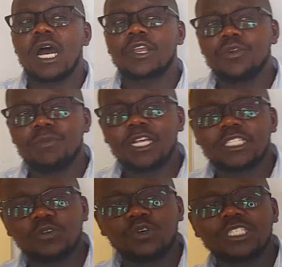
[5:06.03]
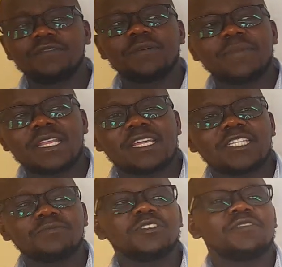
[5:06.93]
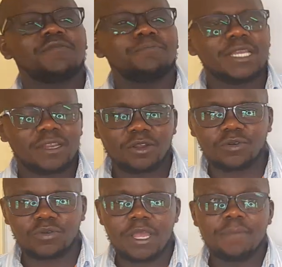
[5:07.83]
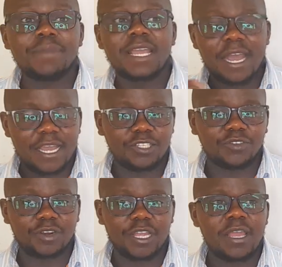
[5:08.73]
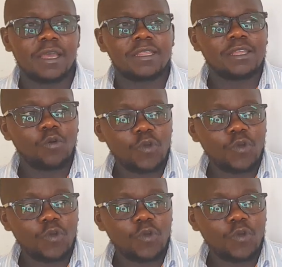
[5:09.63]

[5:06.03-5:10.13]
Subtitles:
accumulated water vapor in the atmosphere being high, sorry. The